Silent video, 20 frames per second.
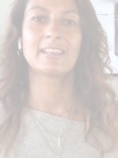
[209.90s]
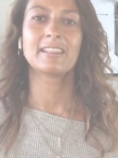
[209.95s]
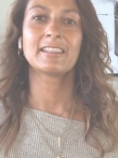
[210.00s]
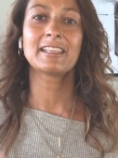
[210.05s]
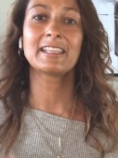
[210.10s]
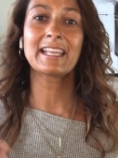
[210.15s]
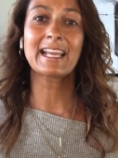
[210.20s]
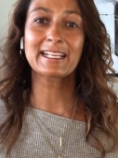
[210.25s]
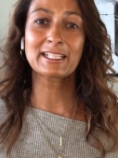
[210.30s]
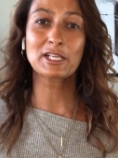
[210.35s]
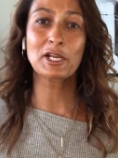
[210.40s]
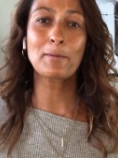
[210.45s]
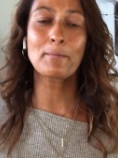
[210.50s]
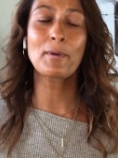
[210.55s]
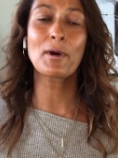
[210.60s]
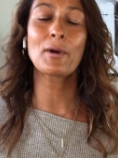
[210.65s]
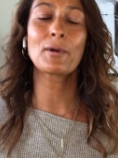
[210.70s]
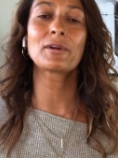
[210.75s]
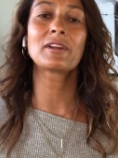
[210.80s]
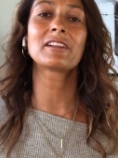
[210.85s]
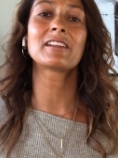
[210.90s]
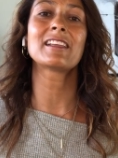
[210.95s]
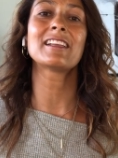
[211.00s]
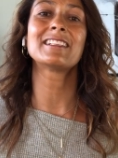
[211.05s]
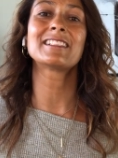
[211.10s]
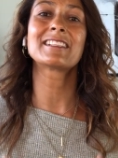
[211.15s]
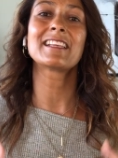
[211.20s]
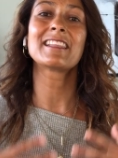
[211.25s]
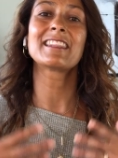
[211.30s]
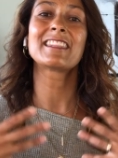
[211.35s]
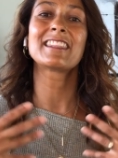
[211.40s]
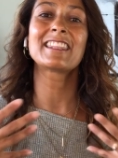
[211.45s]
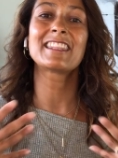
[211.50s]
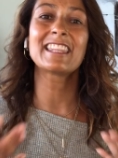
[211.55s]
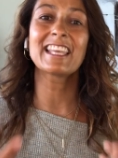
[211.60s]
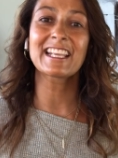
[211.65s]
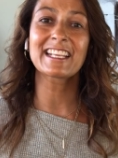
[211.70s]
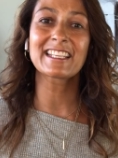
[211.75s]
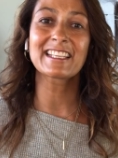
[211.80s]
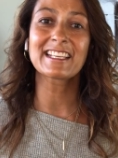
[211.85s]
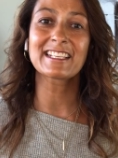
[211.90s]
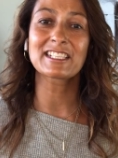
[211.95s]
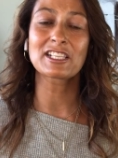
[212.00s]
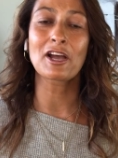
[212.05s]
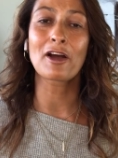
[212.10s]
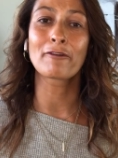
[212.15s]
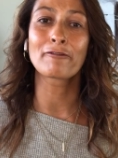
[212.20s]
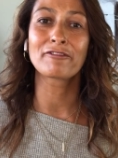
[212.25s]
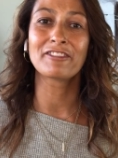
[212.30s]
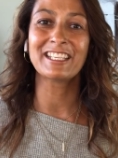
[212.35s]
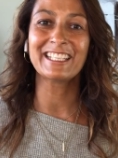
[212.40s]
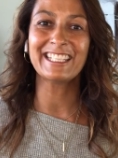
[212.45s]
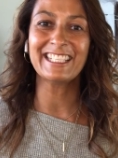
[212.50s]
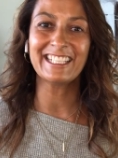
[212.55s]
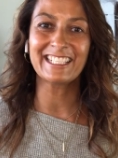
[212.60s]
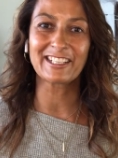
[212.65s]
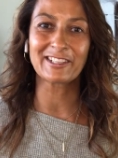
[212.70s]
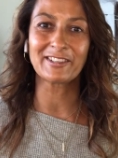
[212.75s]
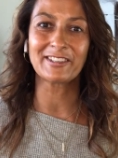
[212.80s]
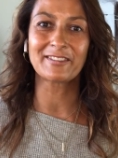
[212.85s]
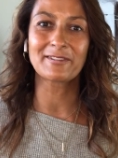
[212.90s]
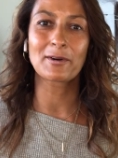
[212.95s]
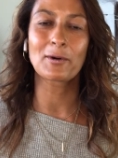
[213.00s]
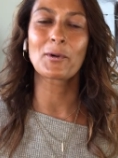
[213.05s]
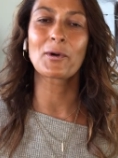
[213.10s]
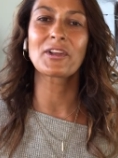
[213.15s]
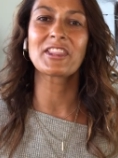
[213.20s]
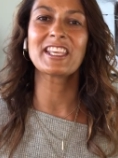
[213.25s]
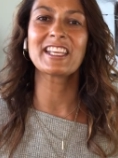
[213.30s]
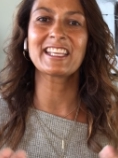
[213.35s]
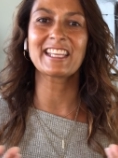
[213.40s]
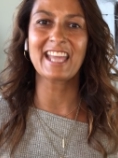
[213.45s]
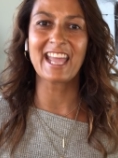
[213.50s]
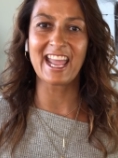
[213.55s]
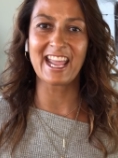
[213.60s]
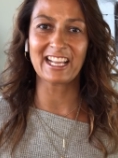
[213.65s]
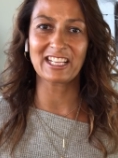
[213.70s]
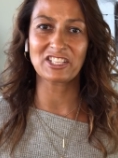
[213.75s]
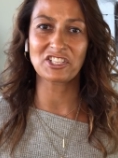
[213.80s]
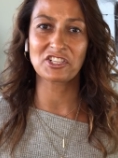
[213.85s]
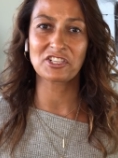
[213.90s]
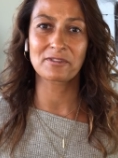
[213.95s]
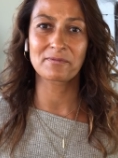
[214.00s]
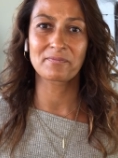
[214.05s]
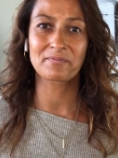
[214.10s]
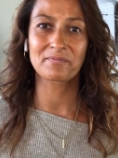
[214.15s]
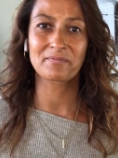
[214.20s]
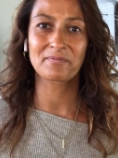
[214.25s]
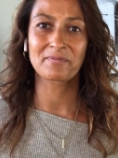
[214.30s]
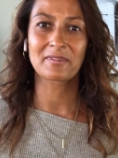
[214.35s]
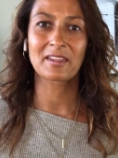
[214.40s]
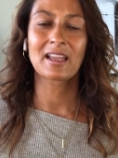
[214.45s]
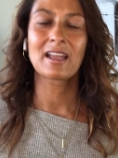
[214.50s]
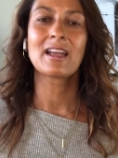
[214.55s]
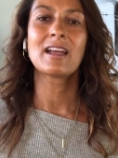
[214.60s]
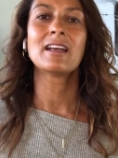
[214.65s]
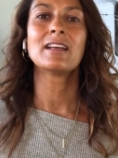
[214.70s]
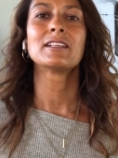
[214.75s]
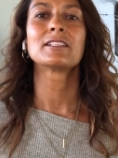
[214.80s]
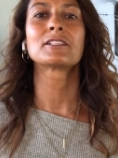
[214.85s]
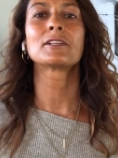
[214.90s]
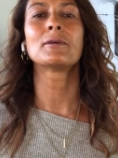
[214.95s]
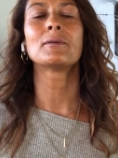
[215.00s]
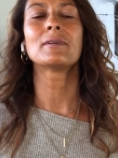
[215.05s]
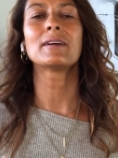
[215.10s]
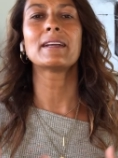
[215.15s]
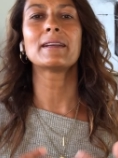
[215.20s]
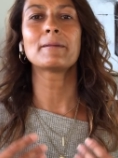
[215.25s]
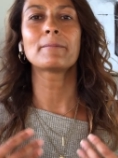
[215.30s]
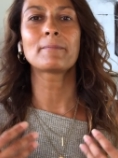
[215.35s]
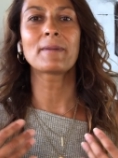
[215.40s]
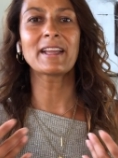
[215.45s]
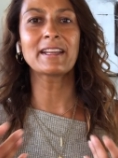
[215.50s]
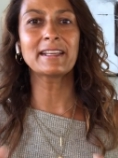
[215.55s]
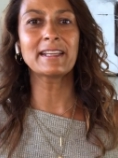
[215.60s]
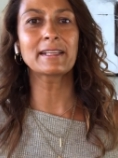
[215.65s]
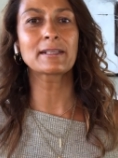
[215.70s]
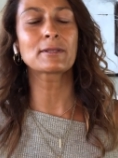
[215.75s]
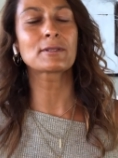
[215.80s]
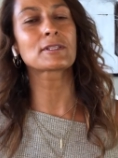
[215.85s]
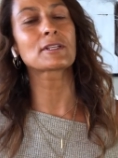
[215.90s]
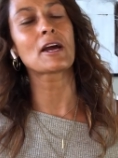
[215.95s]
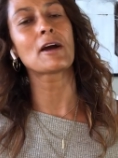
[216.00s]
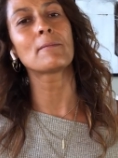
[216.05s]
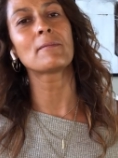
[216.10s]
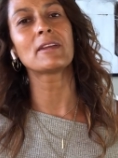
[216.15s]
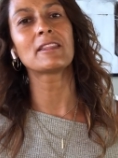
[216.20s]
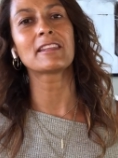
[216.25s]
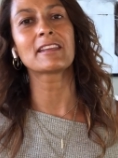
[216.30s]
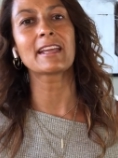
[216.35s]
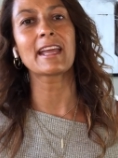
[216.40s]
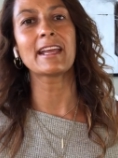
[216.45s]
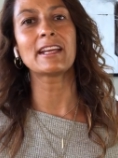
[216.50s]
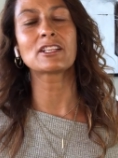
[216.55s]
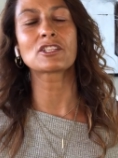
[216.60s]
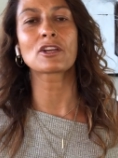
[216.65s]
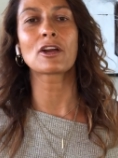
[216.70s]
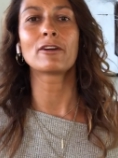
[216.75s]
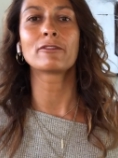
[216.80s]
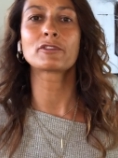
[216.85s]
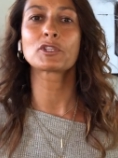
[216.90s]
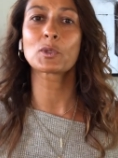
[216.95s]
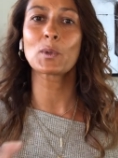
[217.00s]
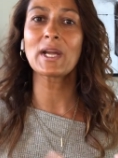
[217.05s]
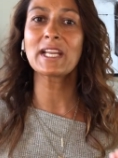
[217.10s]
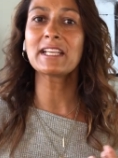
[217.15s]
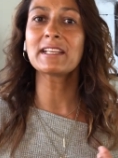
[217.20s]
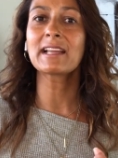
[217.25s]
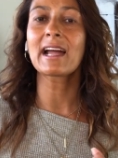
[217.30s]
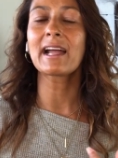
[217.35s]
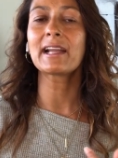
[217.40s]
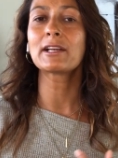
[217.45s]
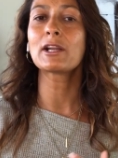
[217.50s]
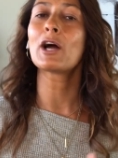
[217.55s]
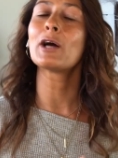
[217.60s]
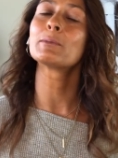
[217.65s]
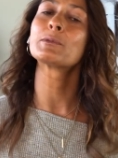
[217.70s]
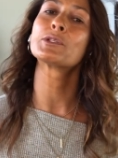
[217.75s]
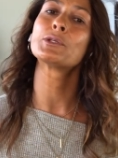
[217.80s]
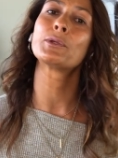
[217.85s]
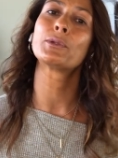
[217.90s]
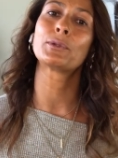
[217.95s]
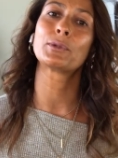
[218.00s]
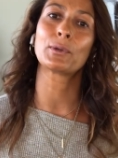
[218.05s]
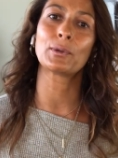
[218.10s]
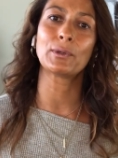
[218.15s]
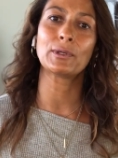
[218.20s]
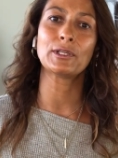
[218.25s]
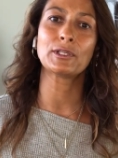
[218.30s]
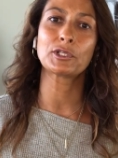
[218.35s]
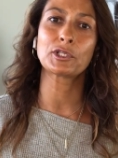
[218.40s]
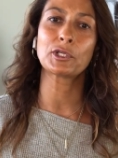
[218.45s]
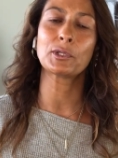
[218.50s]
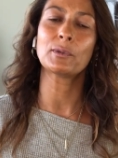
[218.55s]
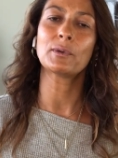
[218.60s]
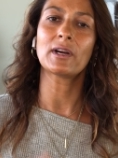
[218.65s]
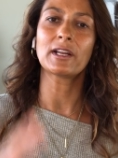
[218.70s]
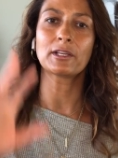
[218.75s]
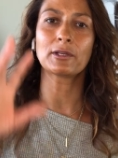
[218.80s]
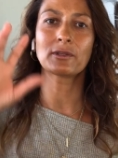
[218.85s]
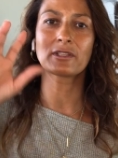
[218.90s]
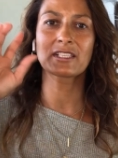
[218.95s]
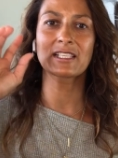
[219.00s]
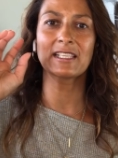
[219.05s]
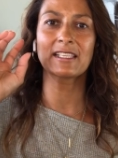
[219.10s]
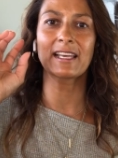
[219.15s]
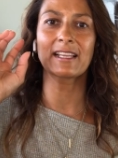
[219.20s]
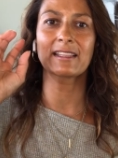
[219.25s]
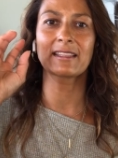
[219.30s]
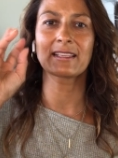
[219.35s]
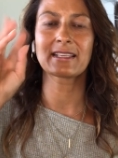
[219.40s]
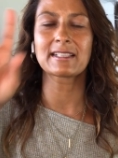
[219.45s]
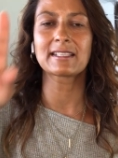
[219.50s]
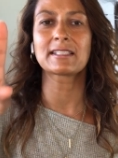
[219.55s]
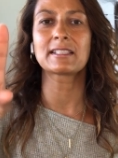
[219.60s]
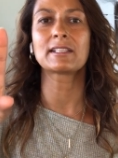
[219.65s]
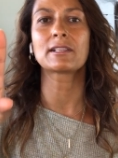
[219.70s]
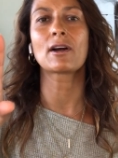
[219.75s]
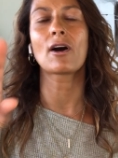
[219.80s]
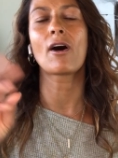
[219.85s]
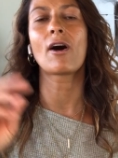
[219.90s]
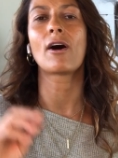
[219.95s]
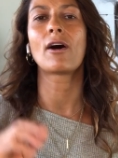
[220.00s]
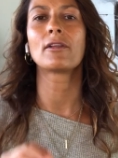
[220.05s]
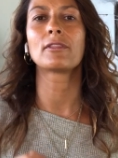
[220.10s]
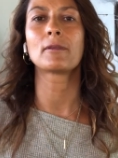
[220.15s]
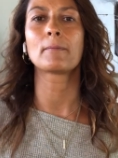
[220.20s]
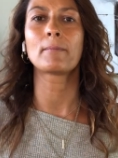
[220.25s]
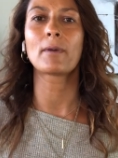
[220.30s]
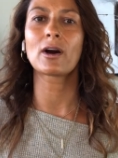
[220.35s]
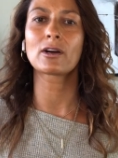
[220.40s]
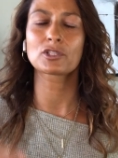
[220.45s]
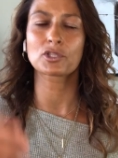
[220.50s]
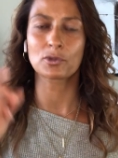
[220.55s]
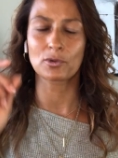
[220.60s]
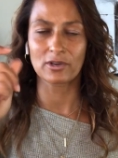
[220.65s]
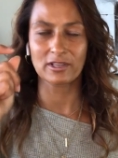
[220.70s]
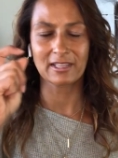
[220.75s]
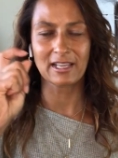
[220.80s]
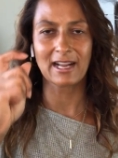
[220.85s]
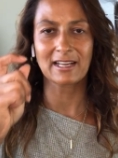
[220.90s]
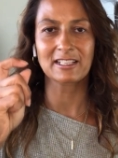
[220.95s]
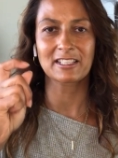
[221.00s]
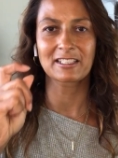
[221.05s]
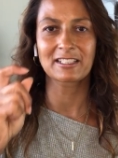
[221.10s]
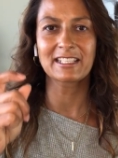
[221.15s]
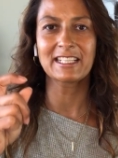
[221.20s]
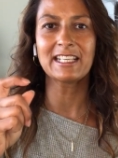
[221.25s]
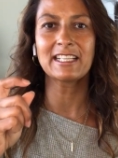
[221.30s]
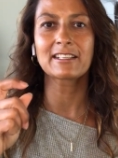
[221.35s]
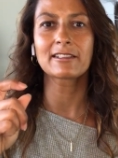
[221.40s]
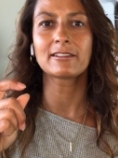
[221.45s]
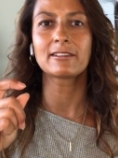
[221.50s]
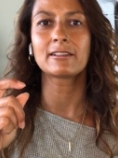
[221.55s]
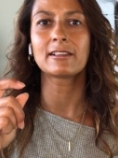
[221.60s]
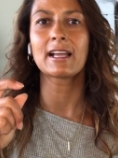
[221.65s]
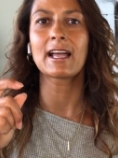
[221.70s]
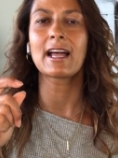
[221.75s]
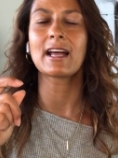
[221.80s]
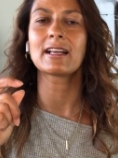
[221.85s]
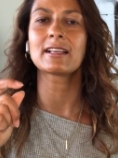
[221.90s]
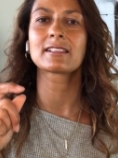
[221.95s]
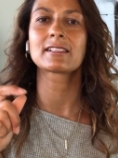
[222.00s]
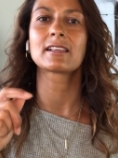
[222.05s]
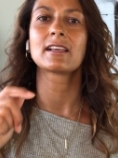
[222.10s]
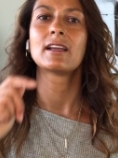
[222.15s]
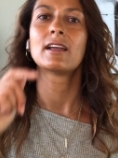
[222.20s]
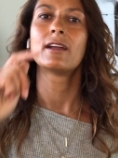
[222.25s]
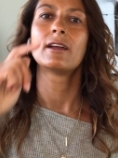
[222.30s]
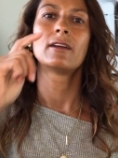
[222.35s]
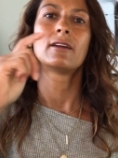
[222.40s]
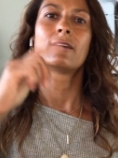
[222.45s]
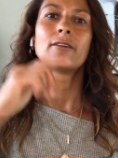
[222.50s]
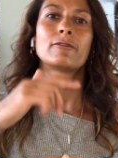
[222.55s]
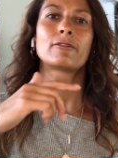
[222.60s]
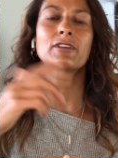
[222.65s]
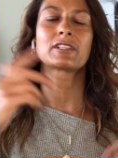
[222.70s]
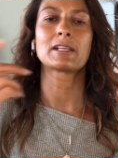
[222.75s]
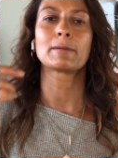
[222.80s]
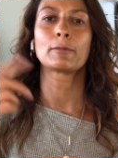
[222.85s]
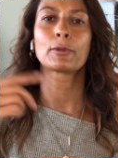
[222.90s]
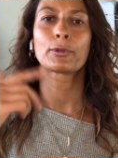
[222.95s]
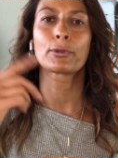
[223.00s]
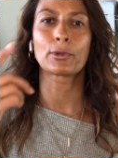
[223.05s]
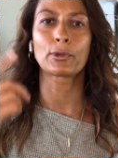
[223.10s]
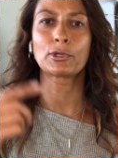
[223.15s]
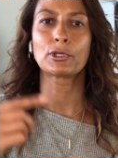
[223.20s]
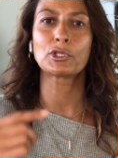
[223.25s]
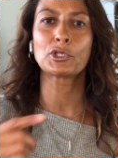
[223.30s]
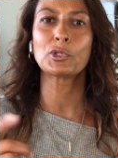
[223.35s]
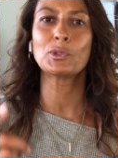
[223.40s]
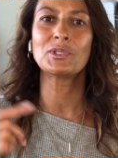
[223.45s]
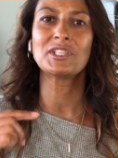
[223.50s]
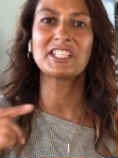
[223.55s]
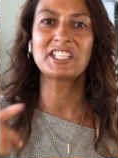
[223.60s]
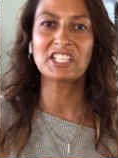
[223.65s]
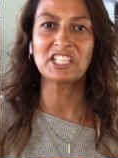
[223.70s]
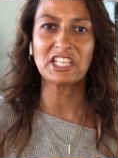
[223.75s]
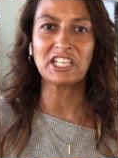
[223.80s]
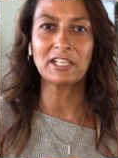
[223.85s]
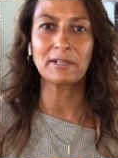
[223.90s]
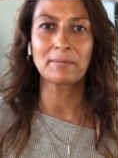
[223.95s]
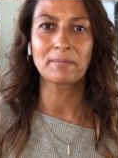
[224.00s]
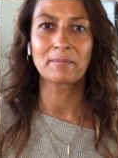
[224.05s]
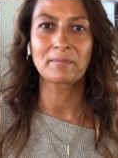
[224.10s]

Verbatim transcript: The next component is the thickness of the needle or the gauge. So pen needles come in the gauge of 29 up to 32 and you'll see that listed on the box or on the actual needle as for example, 32G.